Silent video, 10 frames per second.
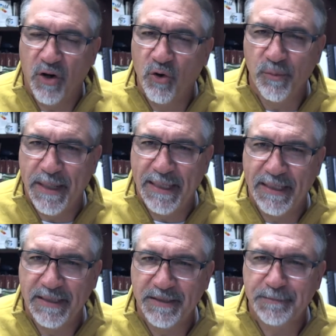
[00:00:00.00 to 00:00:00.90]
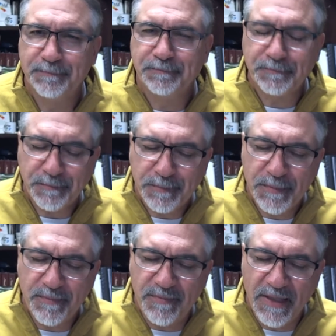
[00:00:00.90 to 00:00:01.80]
own minds
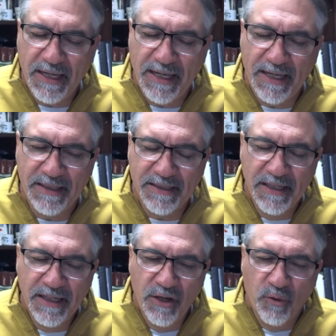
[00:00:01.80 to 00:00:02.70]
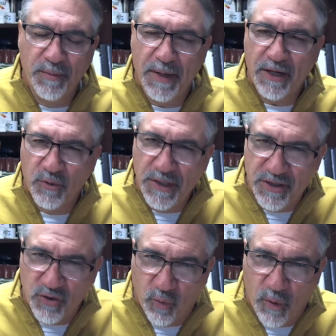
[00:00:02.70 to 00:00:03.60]
and we make
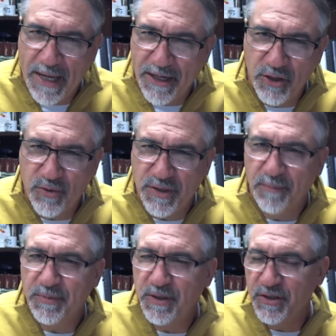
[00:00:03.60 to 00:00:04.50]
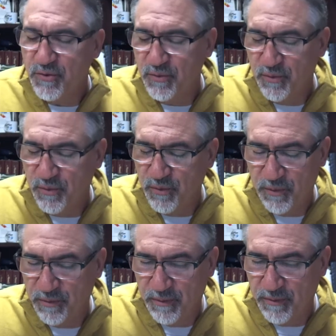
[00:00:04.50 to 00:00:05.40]
reasons why to do something
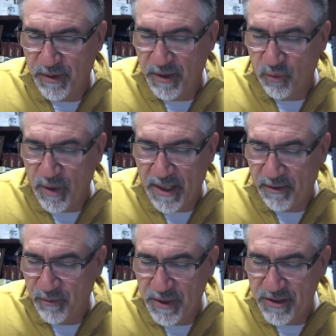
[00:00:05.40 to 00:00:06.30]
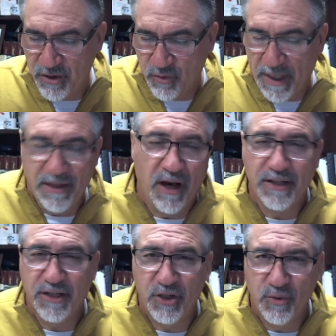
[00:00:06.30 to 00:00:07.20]
and why reasons why
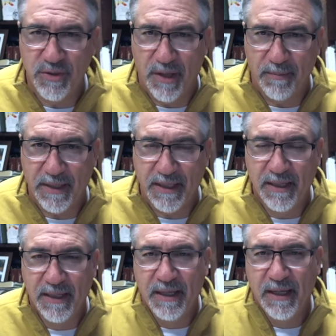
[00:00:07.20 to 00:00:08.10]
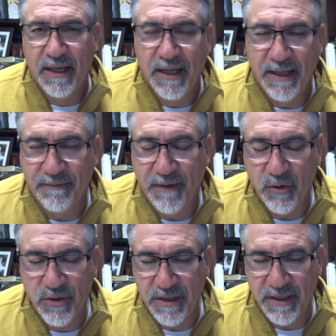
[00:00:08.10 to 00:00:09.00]
not to do something. And
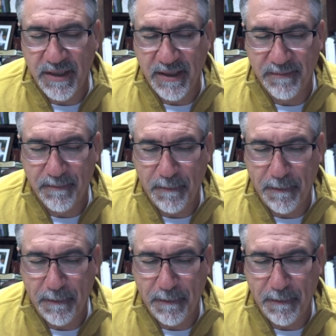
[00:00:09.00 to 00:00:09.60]
folks, the